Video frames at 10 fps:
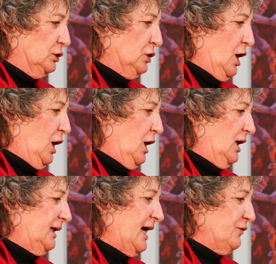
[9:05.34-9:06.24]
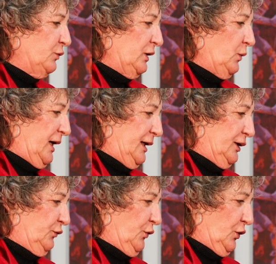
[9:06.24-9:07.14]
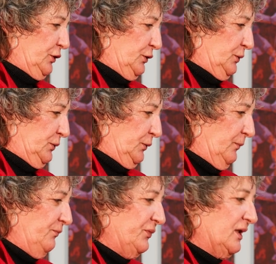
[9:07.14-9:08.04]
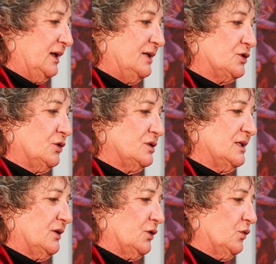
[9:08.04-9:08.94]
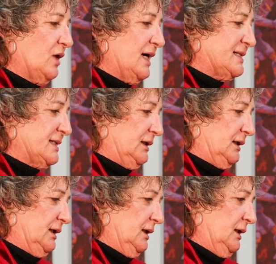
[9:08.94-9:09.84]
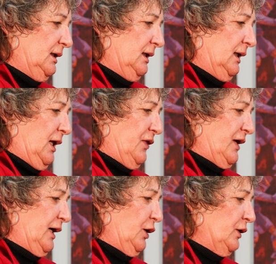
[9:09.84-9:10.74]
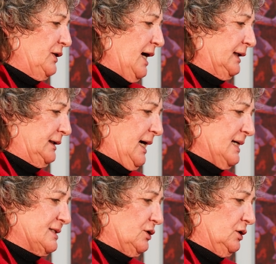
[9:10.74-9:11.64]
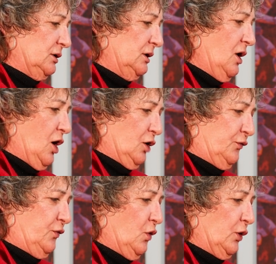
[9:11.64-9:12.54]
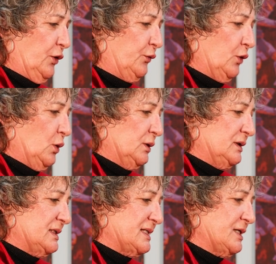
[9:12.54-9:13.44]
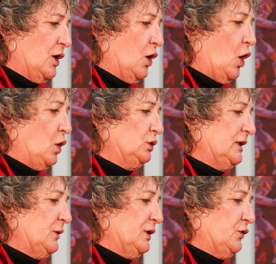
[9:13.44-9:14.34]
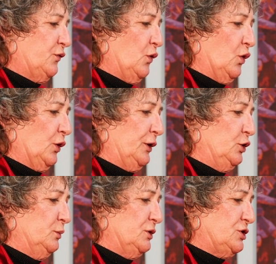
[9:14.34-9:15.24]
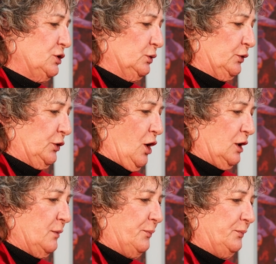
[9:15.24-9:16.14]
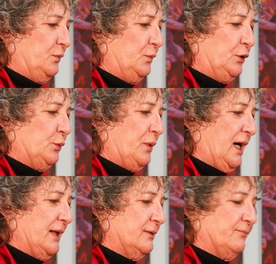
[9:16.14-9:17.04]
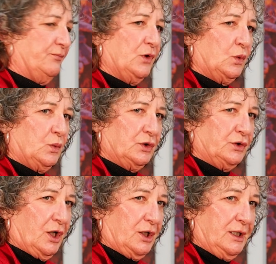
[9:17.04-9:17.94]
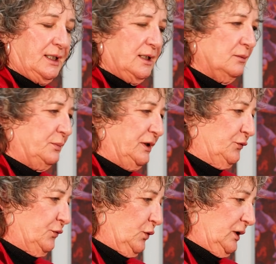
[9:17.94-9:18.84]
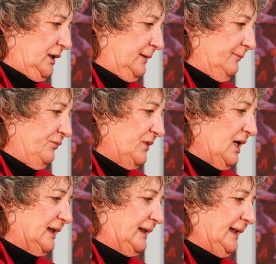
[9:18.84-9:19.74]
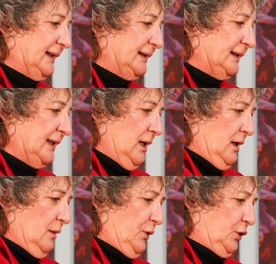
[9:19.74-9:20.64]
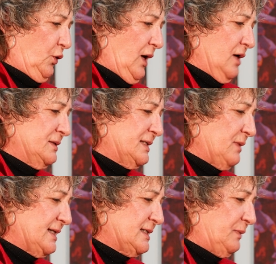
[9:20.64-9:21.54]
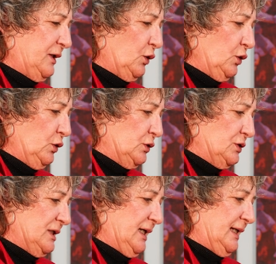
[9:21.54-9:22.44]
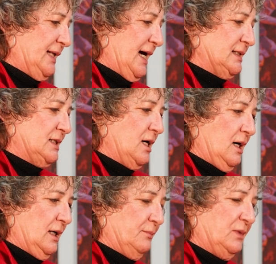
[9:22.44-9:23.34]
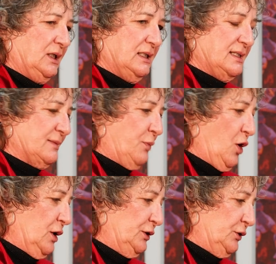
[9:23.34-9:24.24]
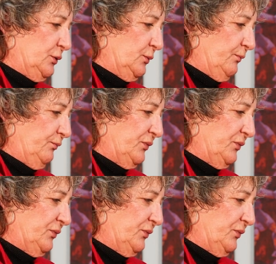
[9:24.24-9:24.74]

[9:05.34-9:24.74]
Long have we waited for you. He turned to the horizon. There in that castle are 4 thrones. Only when 4 human children occupy them will Narnia be free again. But crowns must be earned, and that time is upon you.